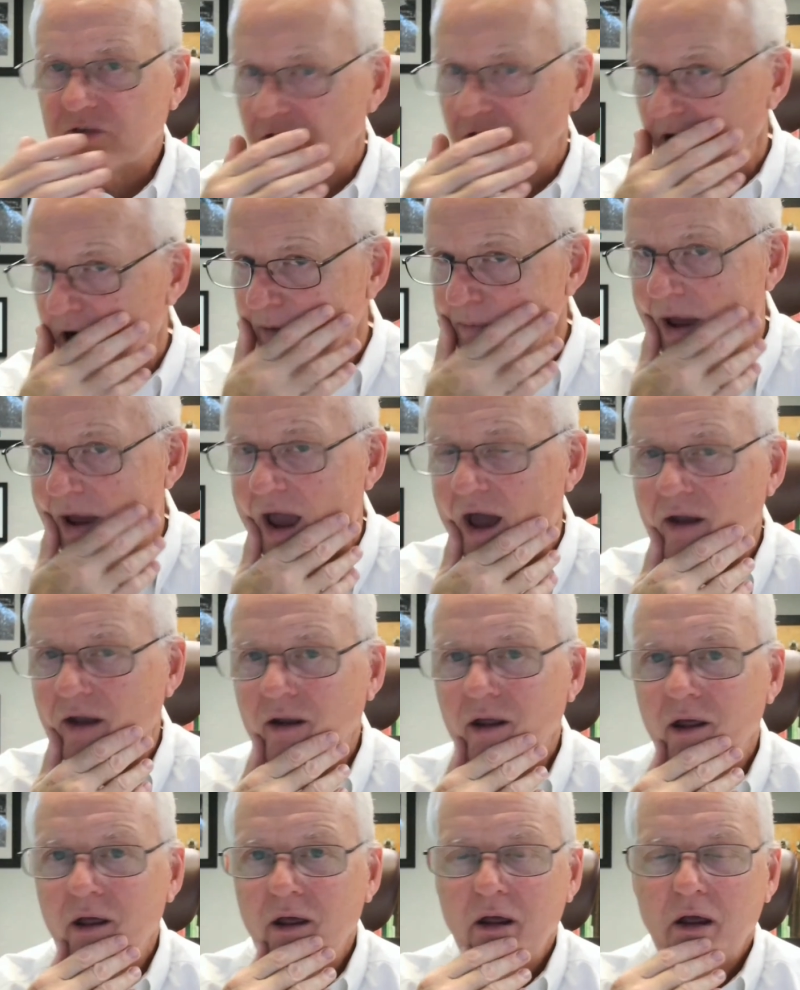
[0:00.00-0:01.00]
A young
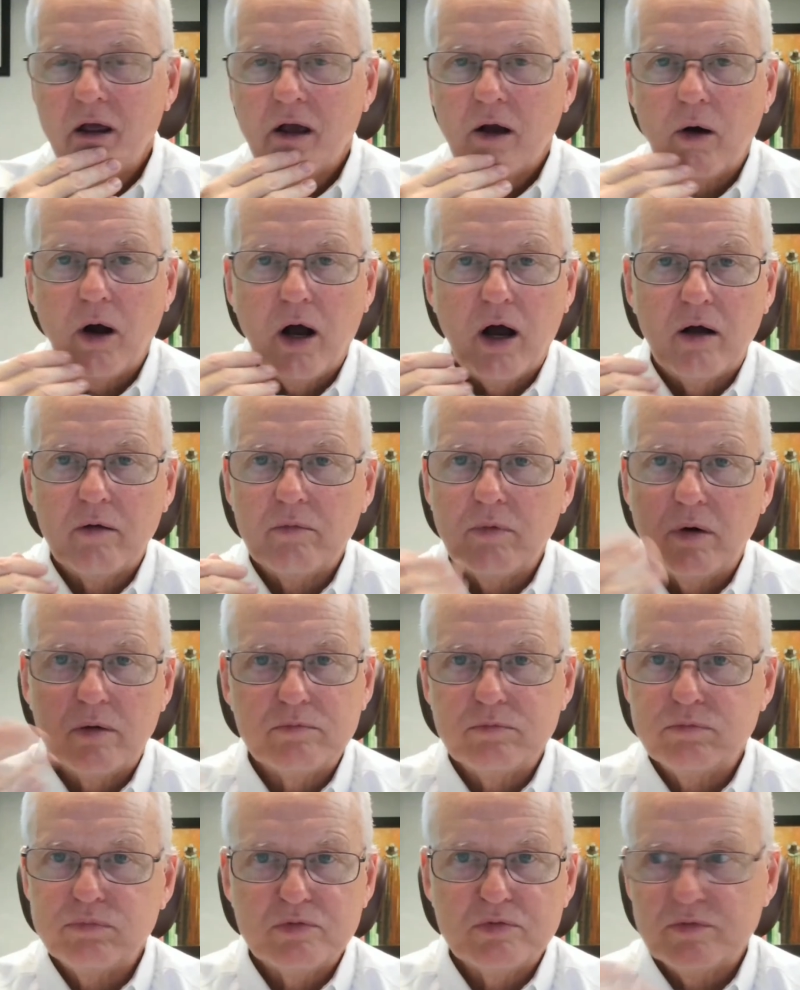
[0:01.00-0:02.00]
man, a
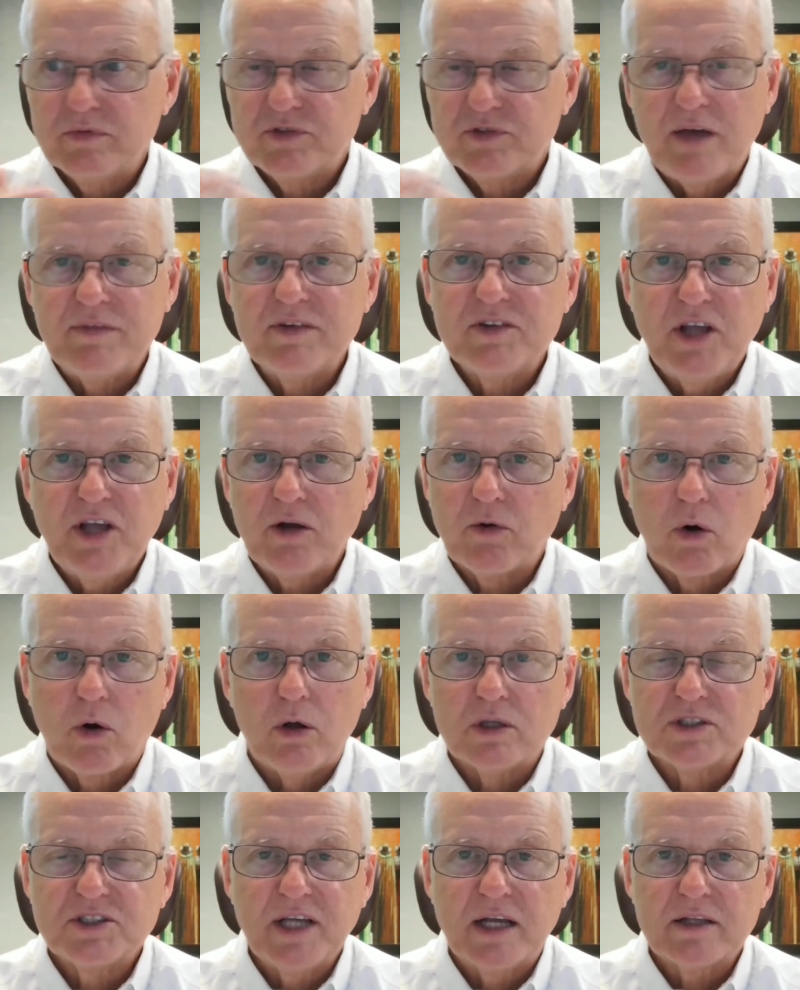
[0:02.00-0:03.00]

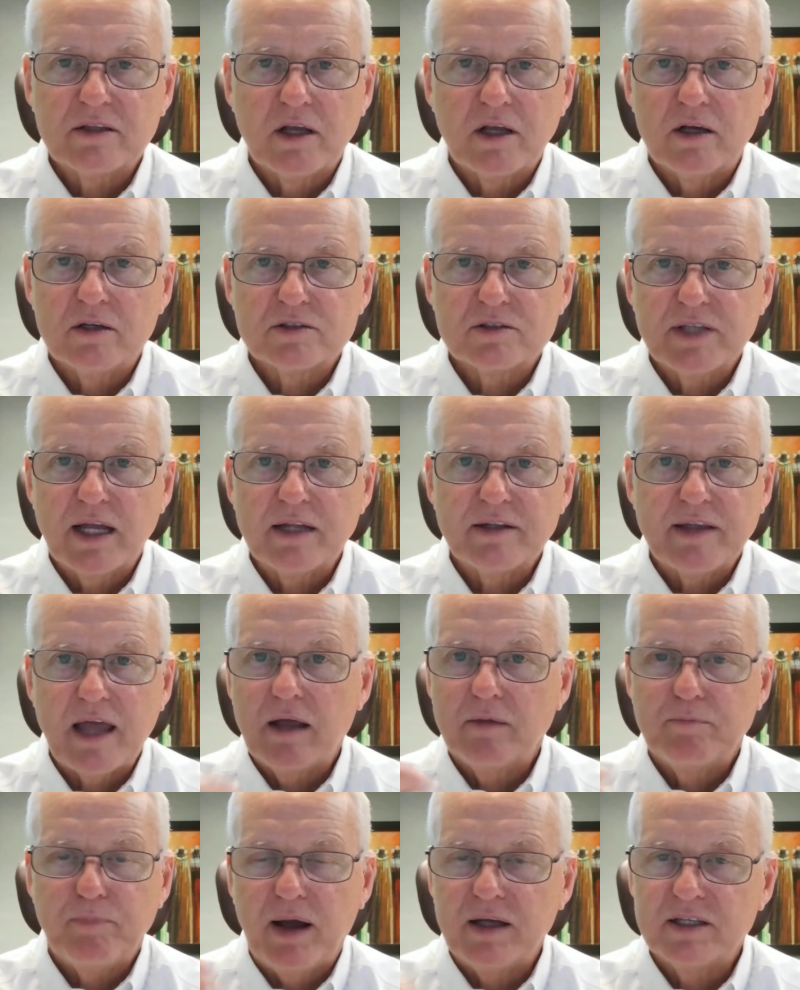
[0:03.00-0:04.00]
17-year-old, sent
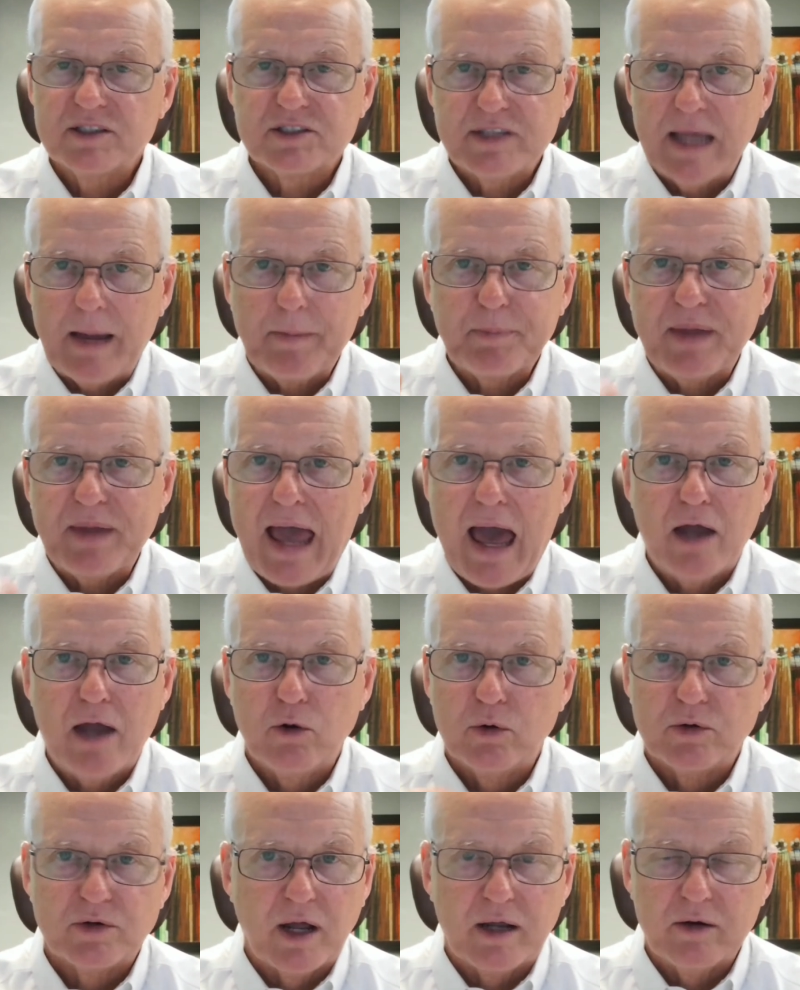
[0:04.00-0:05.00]
out by his stepdad
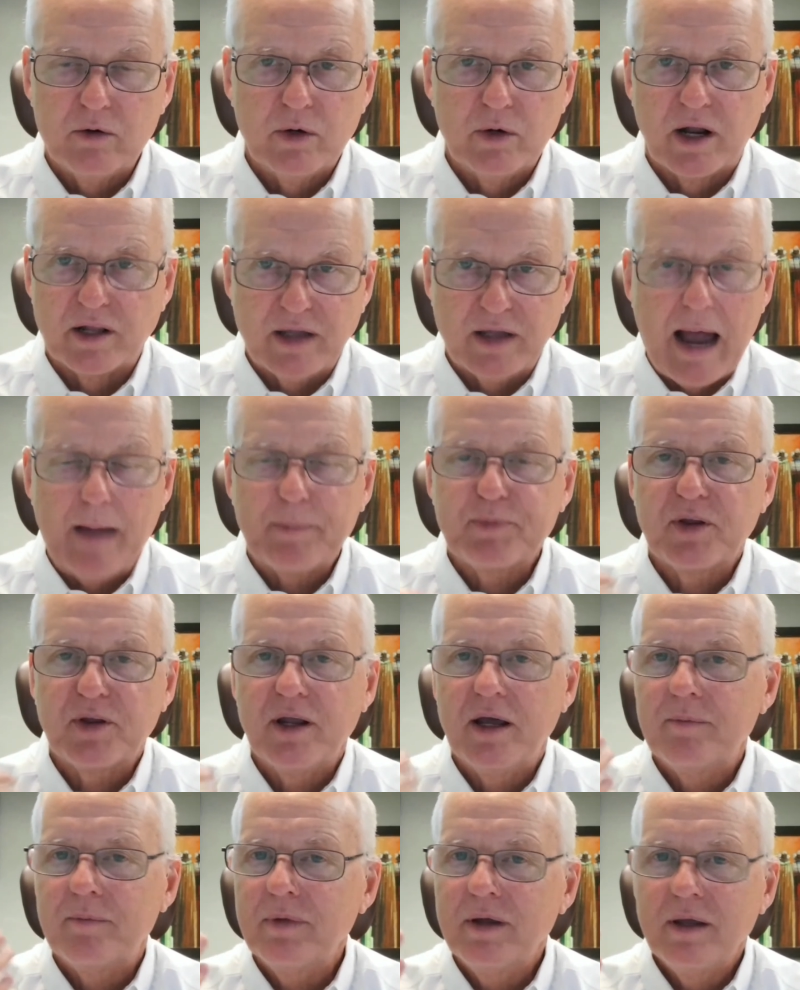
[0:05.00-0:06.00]
who had adopted
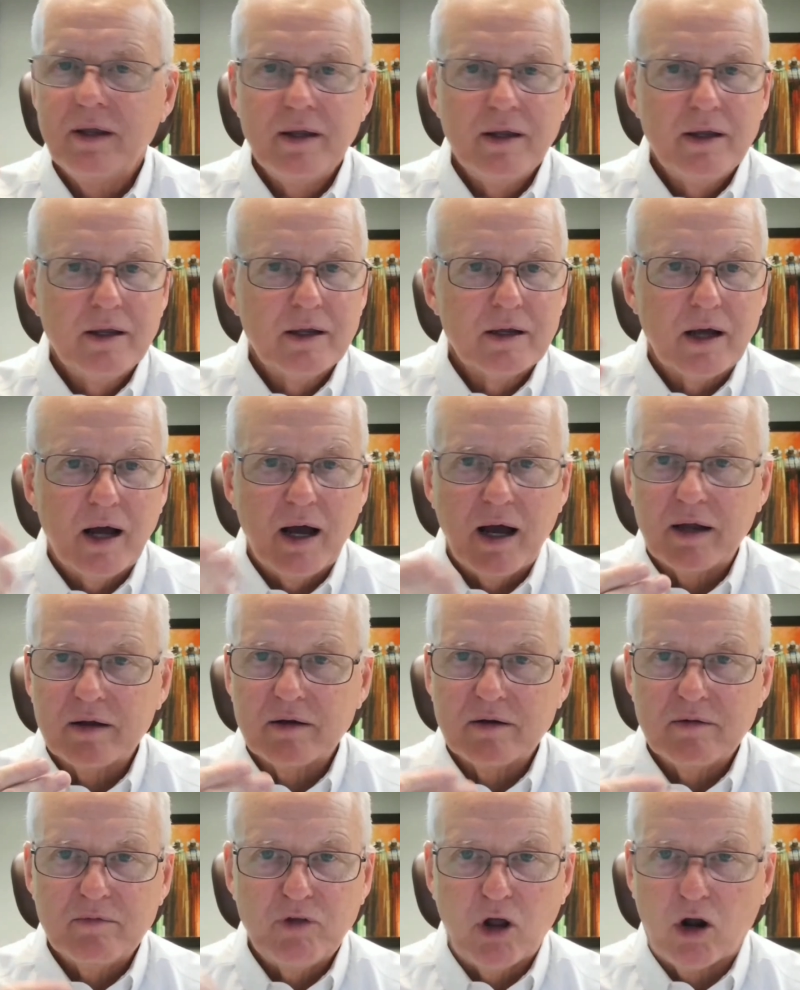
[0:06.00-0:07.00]
him,
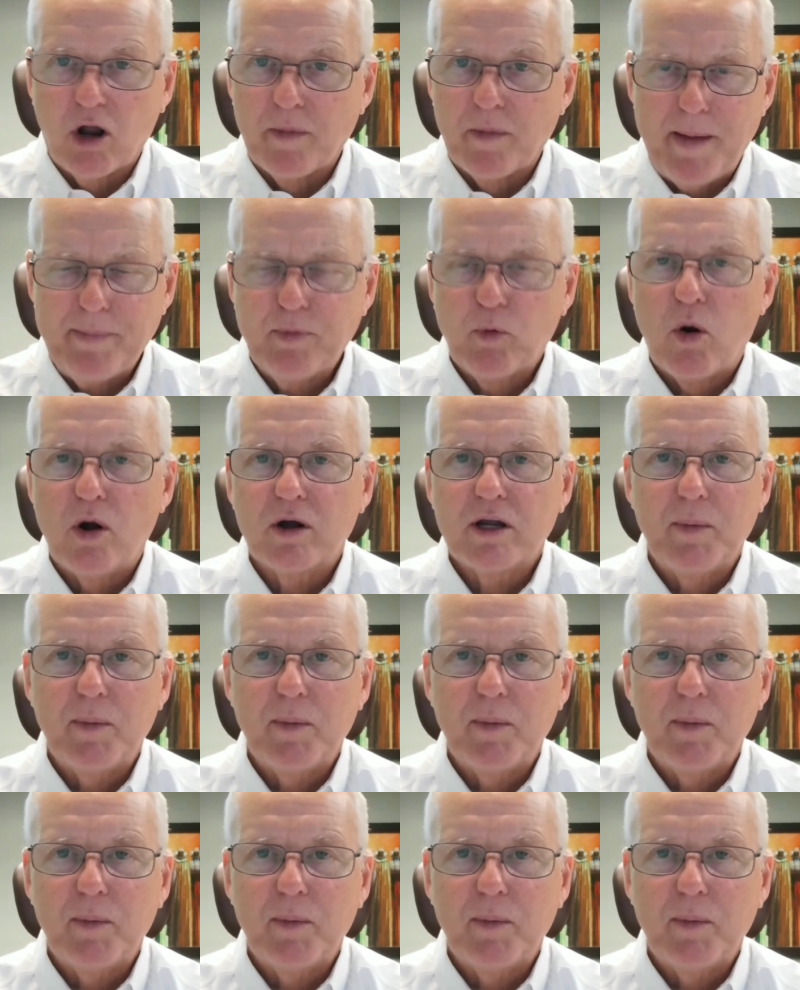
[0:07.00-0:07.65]
done all the paperwork.